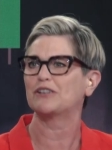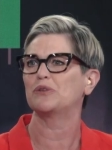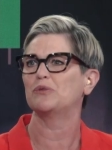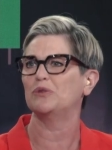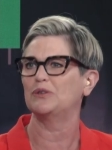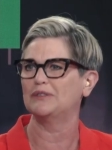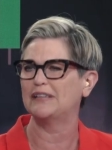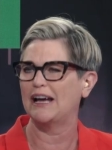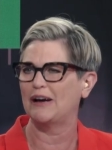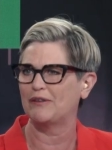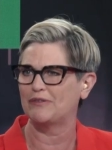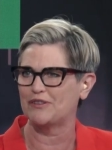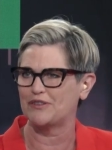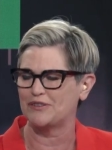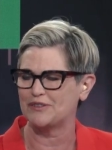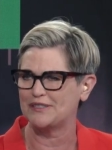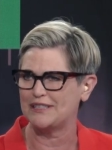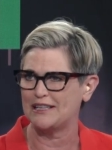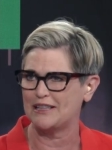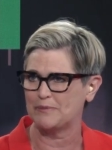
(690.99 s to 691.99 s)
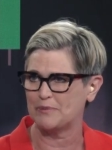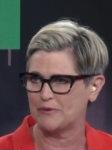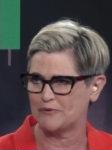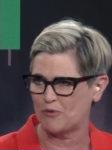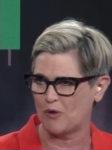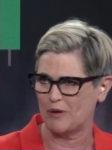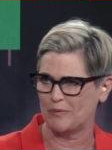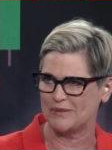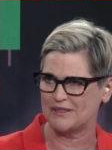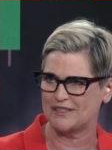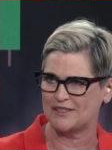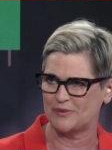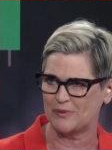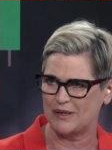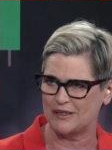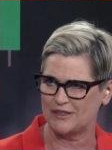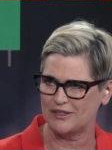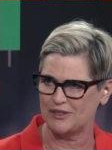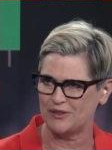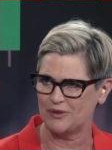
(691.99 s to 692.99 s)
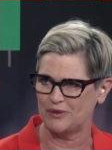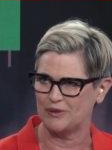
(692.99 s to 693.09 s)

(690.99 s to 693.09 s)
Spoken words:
gold now after they're seeing the performance as well too.